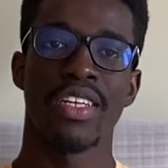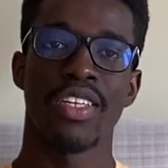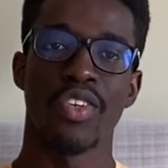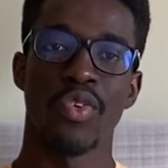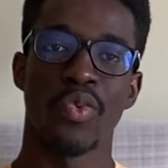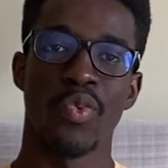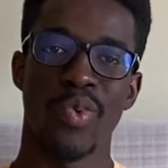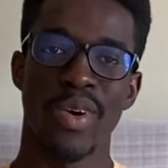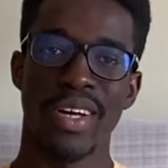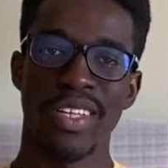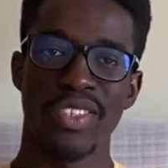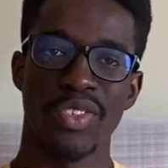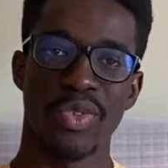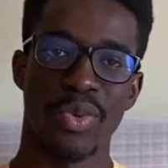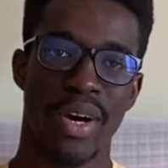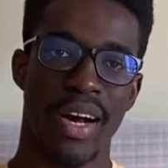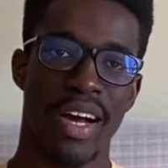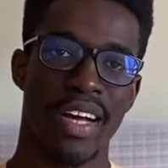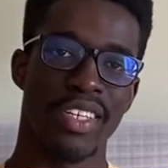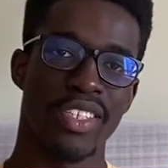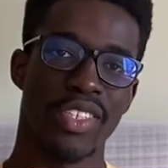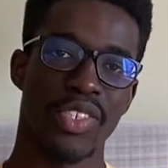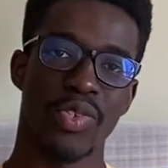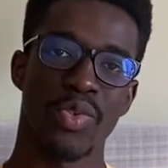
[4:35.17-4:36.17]
went to high
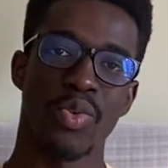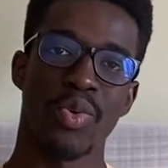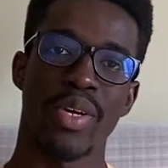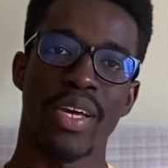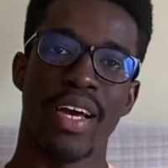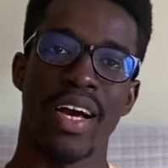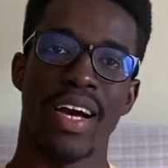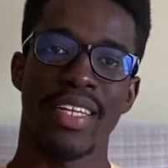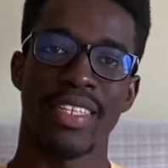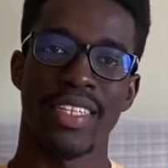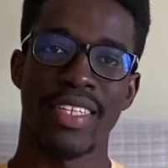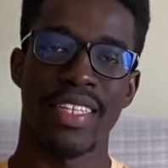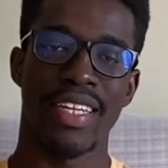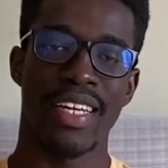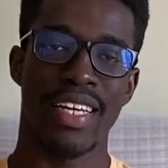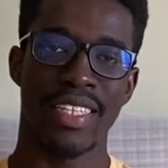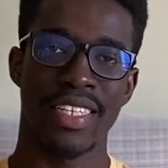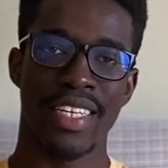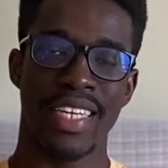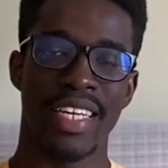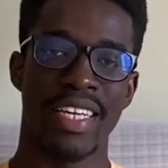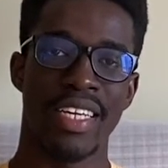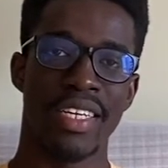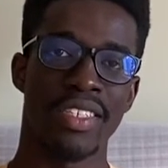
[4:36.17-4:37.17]
school, you had an
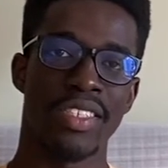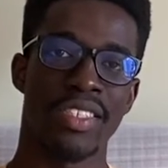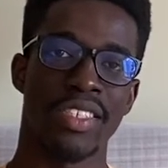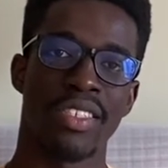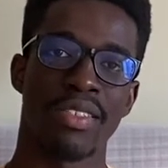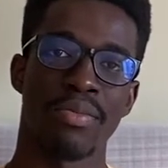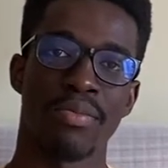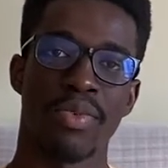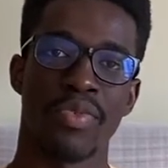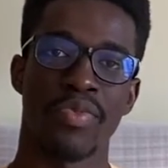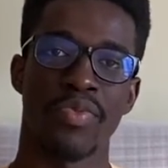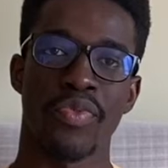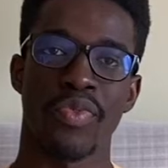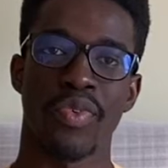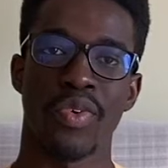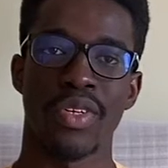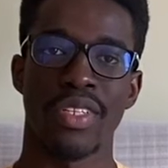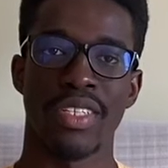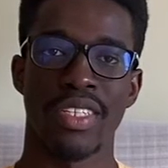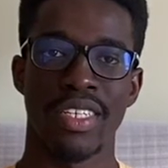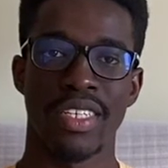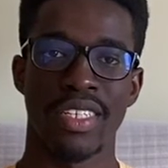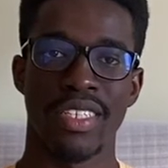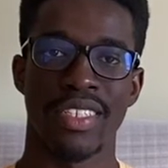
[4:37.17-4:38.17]
education before
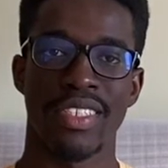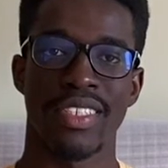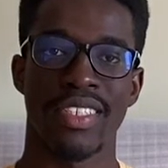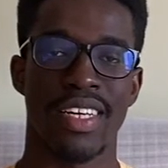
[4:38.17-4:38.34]
this.